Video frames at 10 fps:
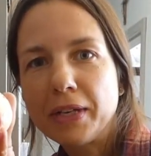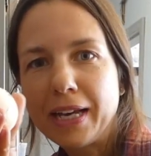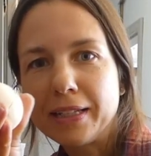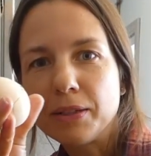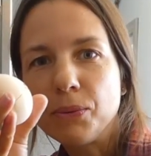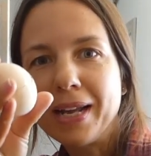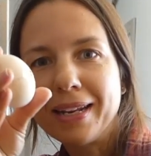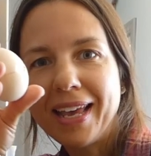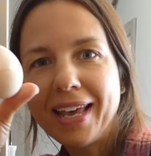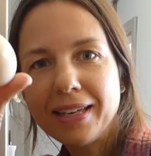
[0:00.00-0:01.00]
add one
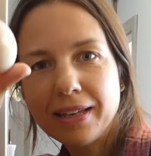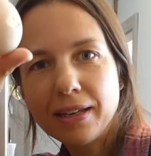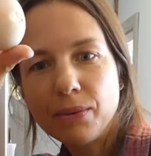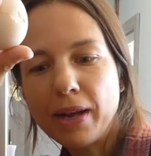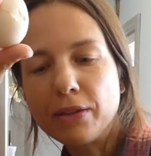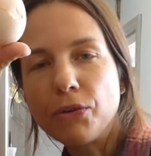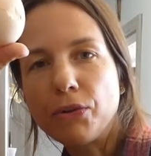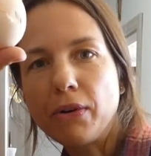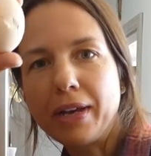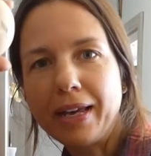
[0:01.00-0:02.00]
egg, one
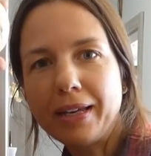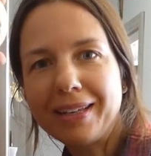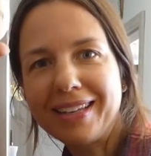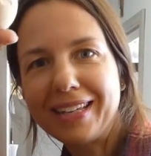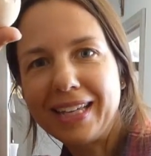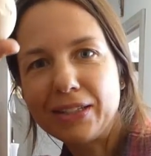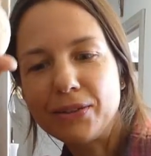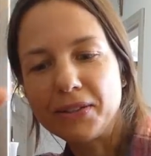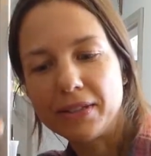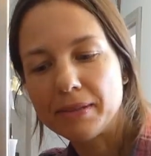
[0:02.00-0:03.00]
raw egg into
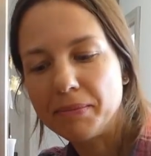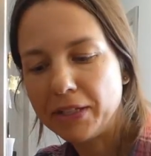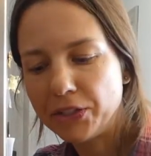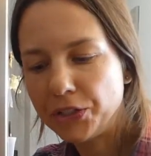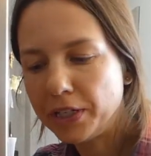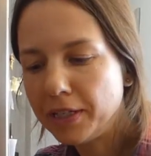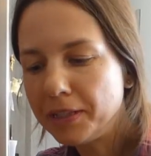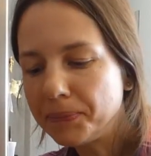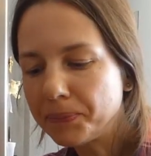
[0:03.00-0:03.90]
this mixture.